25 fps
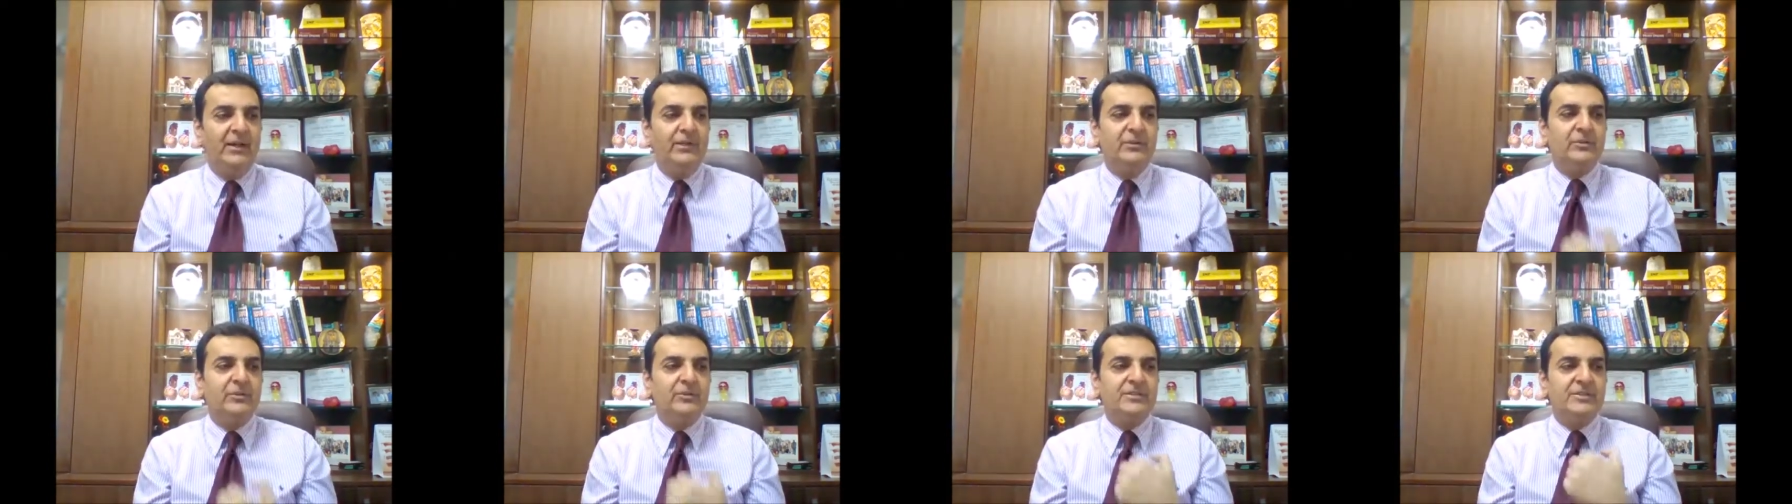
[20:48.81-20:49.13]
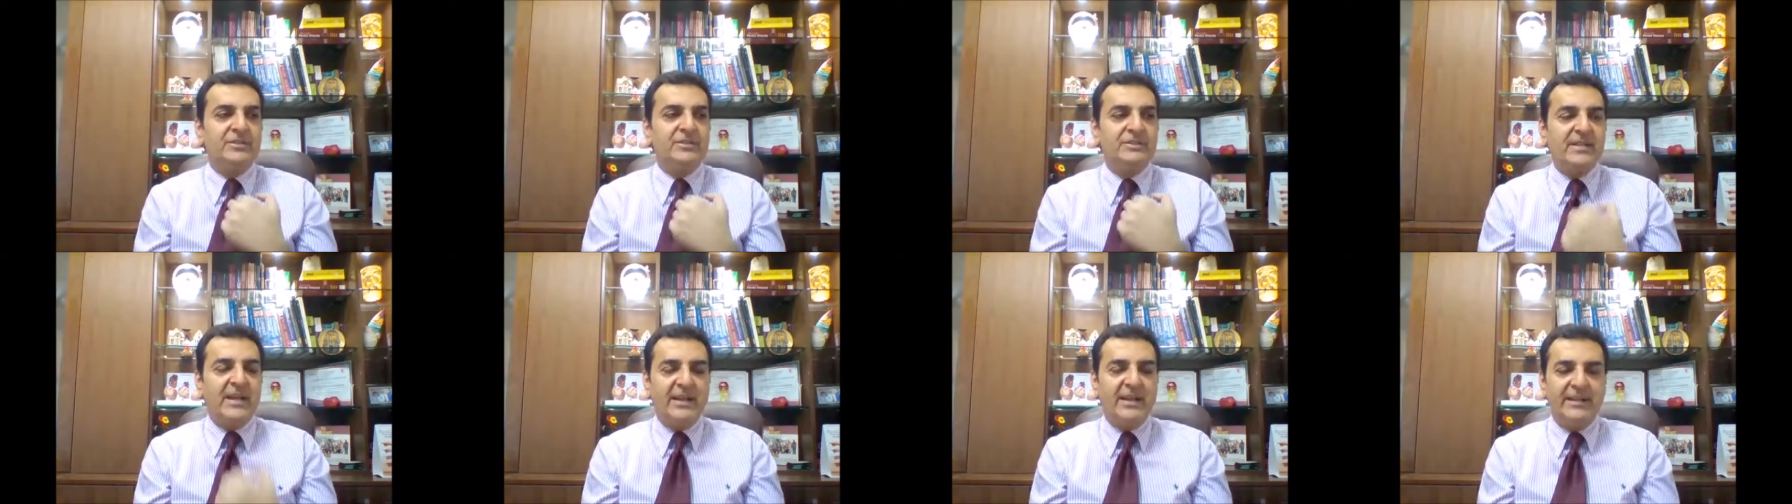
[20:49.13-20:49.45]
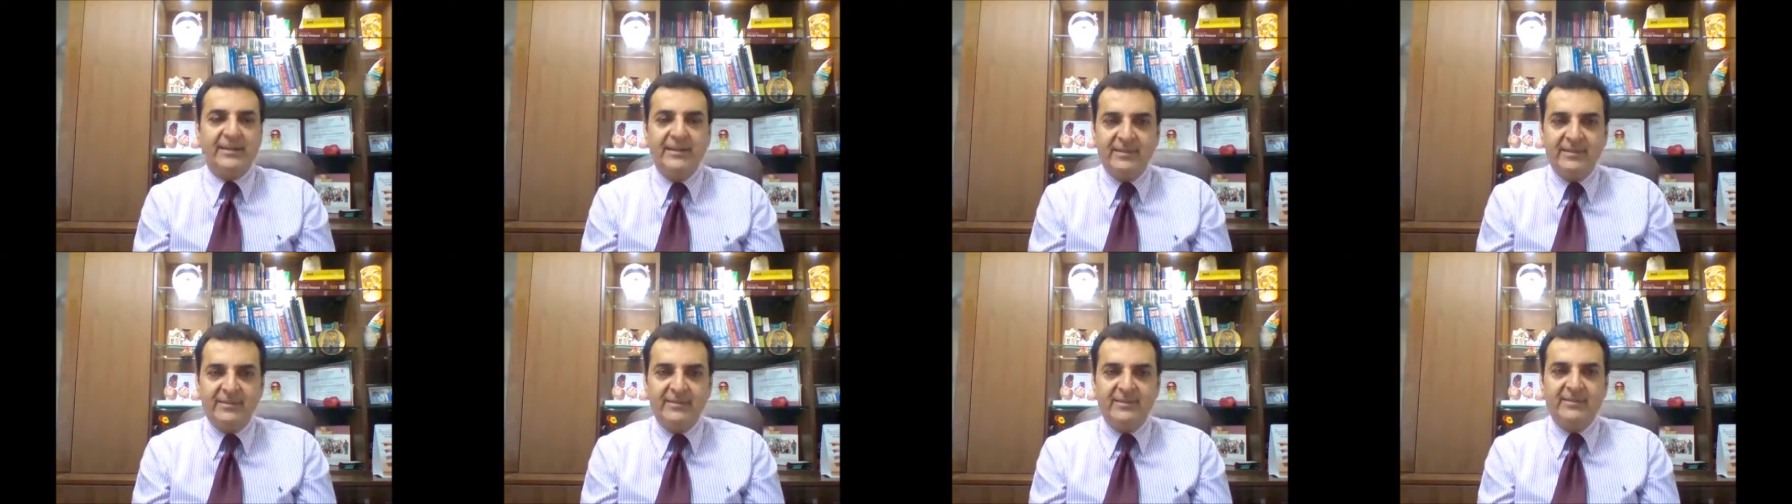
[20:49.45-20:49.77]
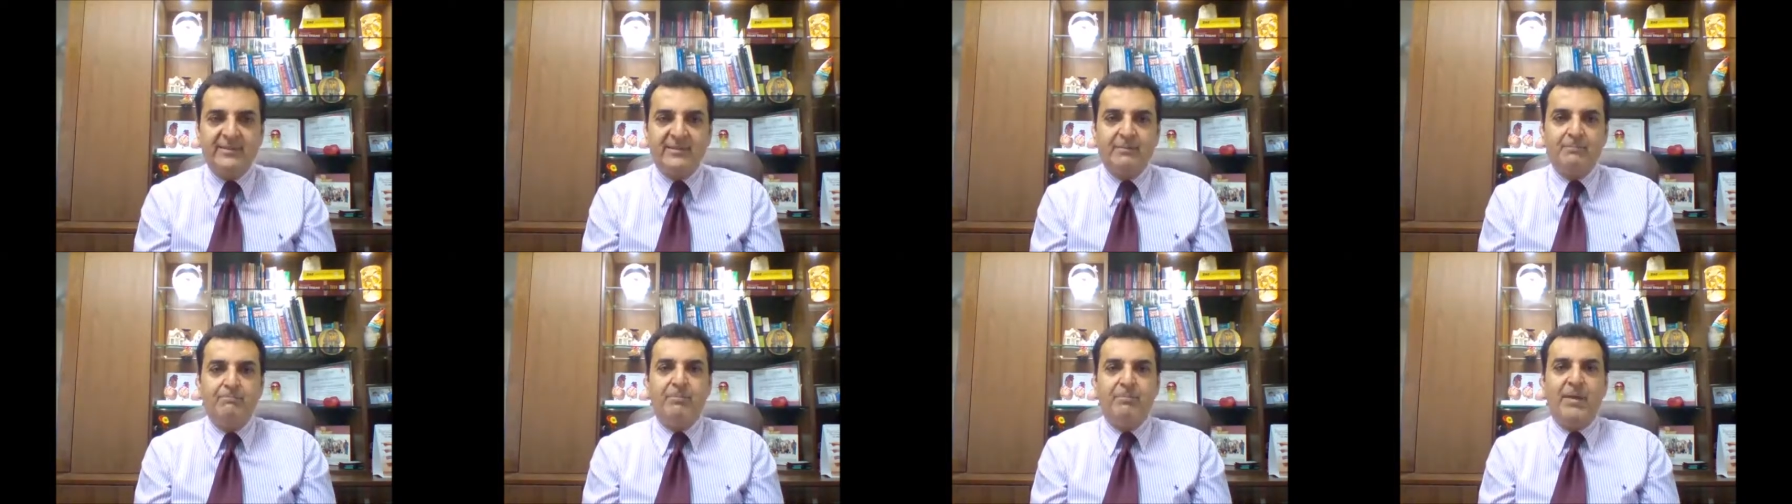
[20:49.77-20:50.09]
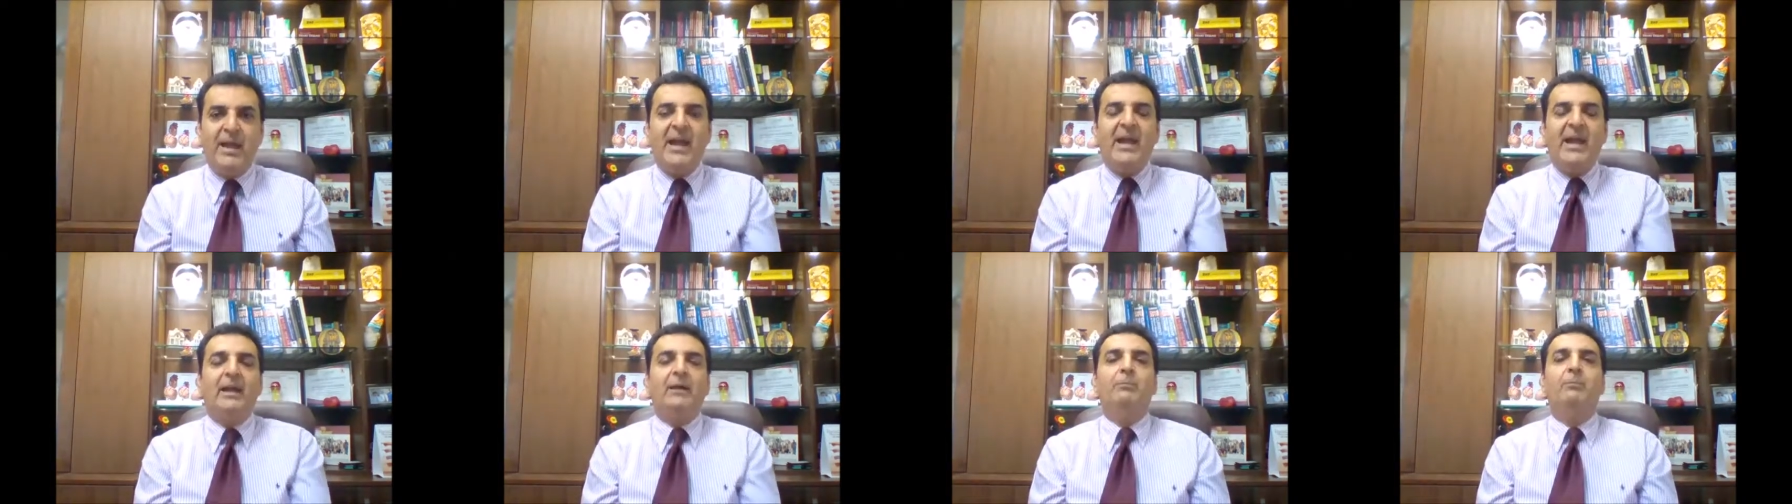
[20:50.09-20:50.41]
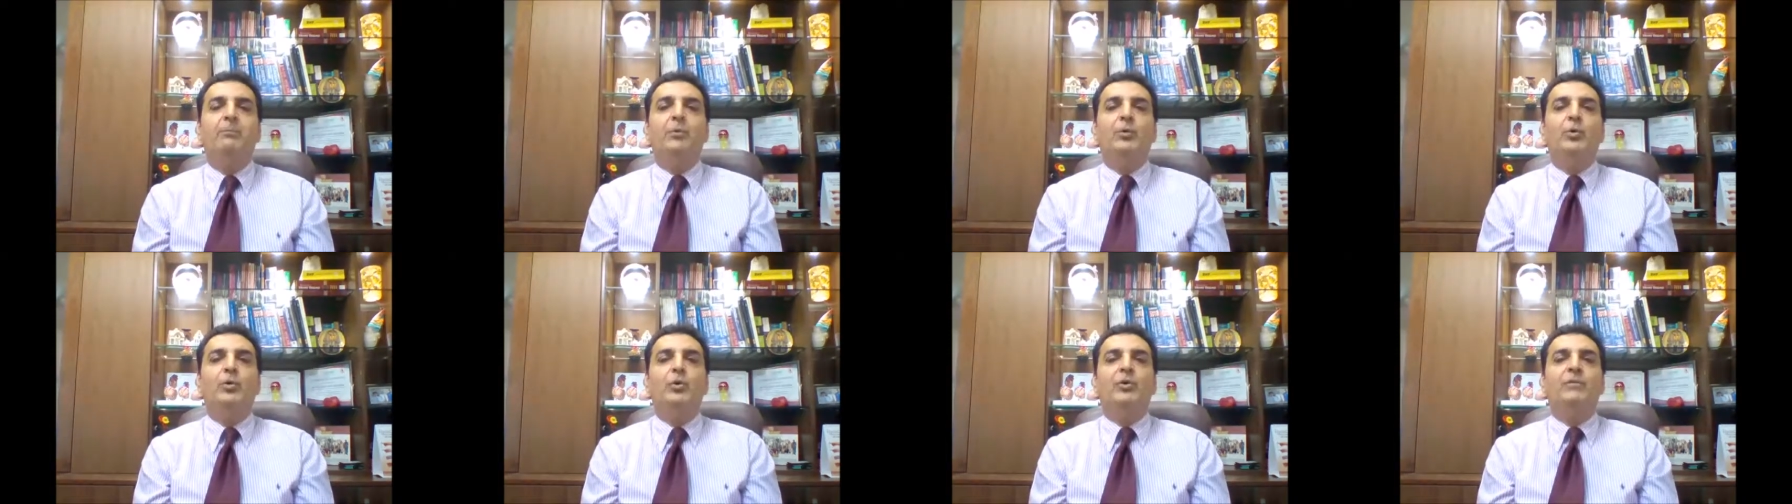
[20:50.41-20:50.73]
So statins is the
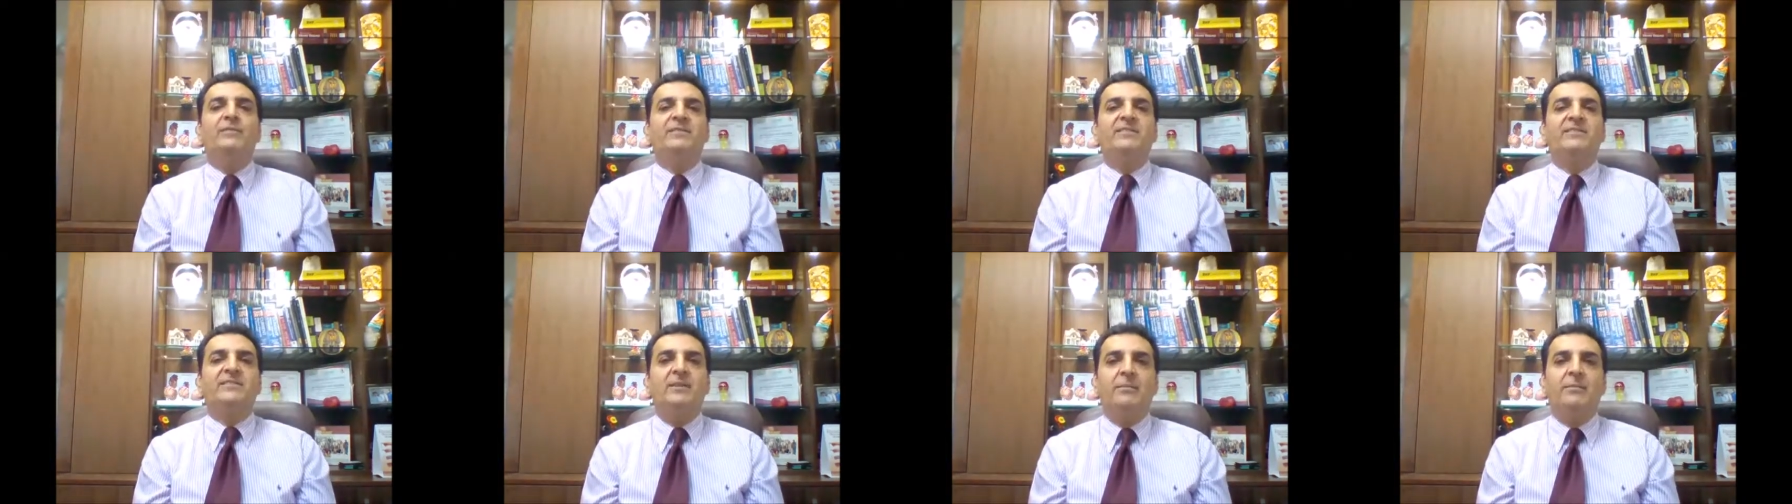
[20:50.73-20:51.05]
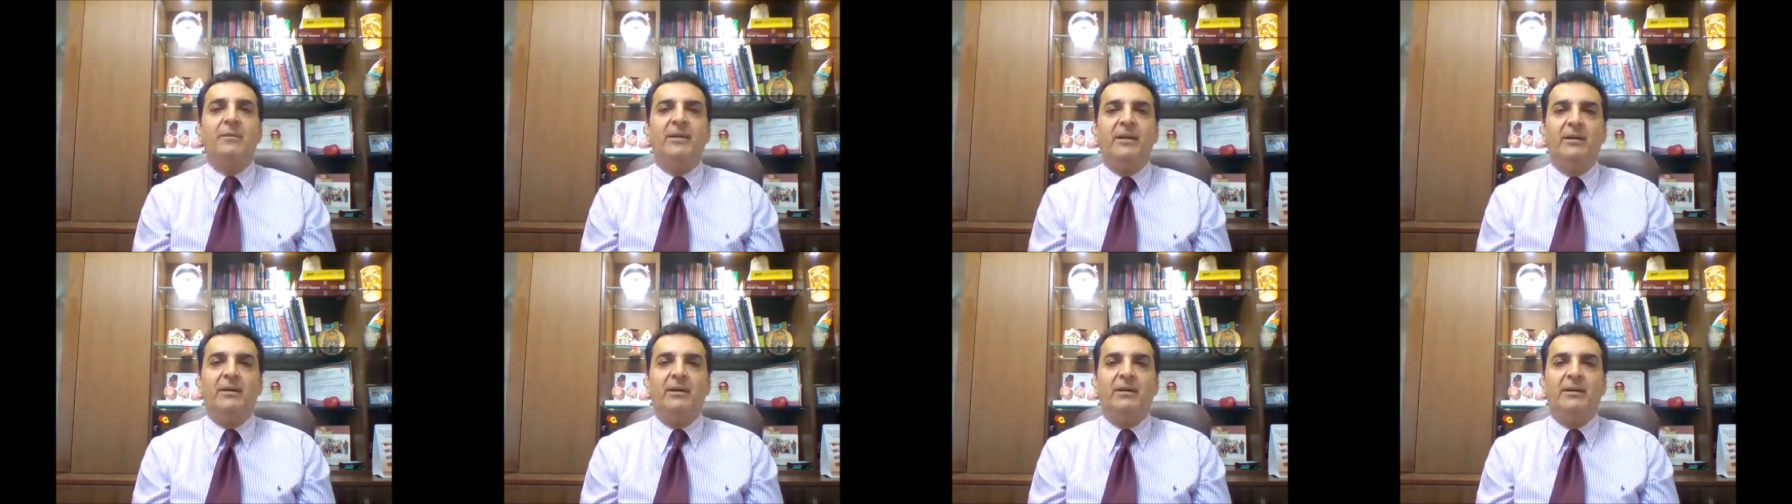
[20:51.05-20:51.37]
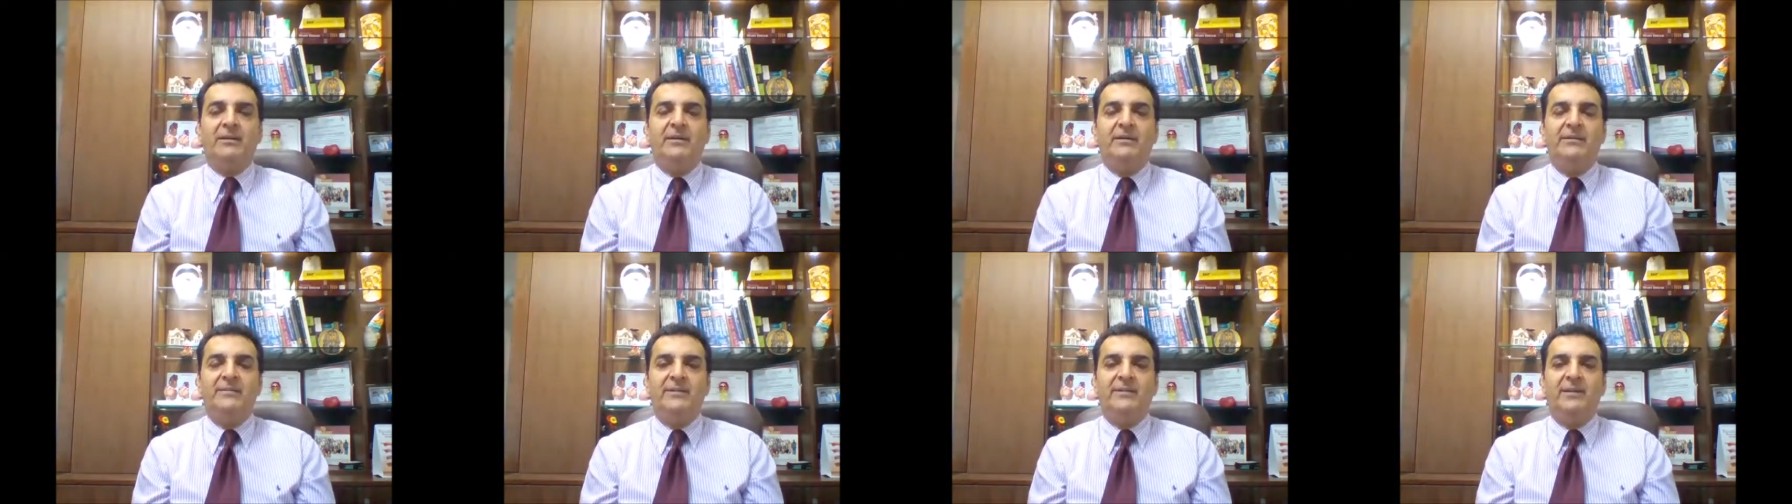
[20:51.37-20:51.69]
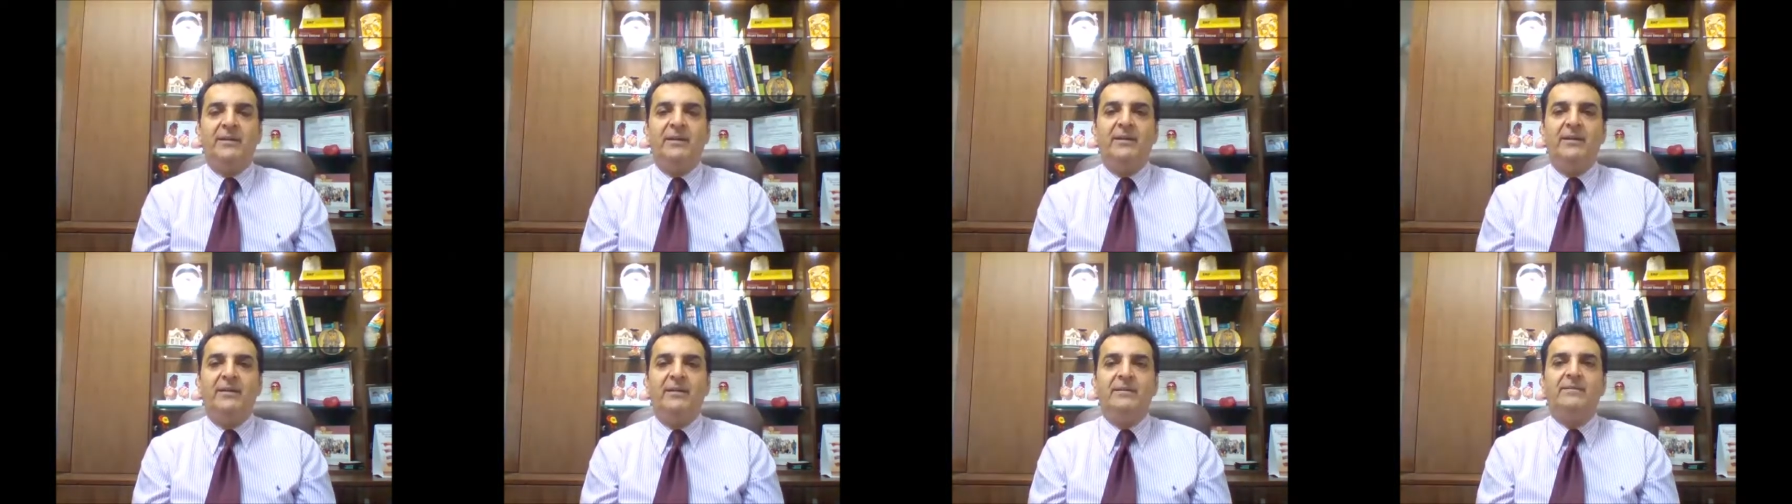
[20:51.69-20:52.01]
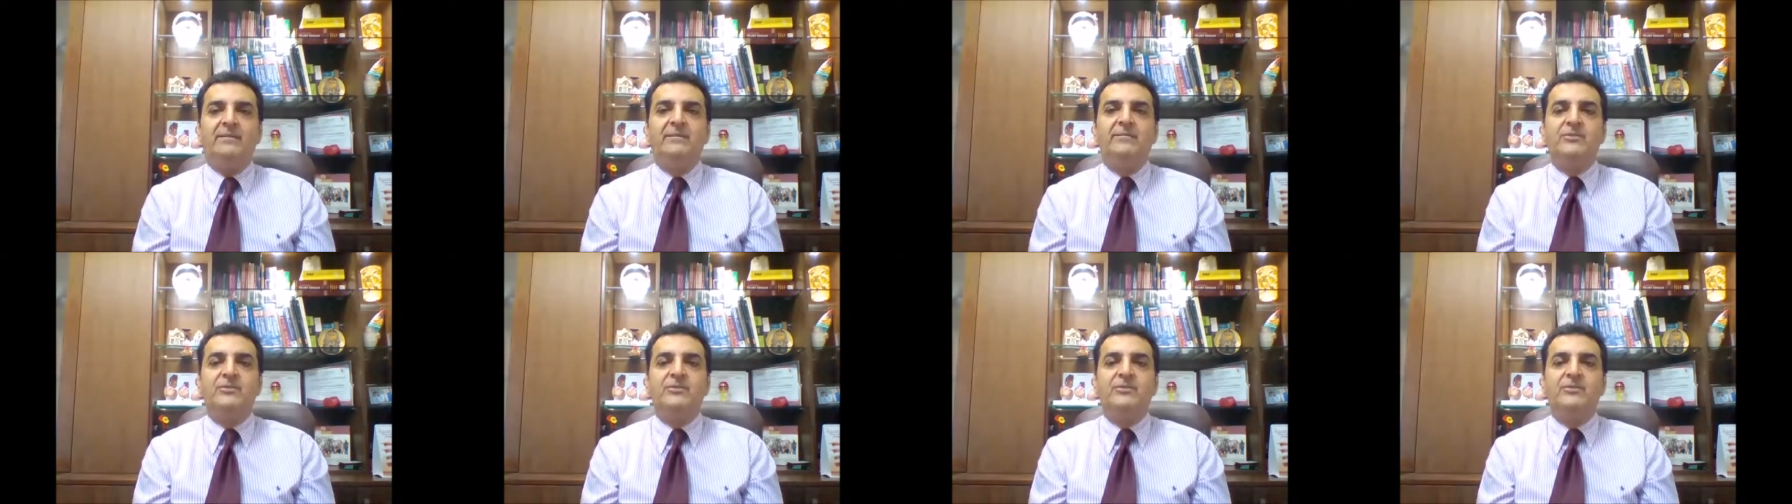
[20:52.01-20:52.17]
backbone of ischemic heart disease,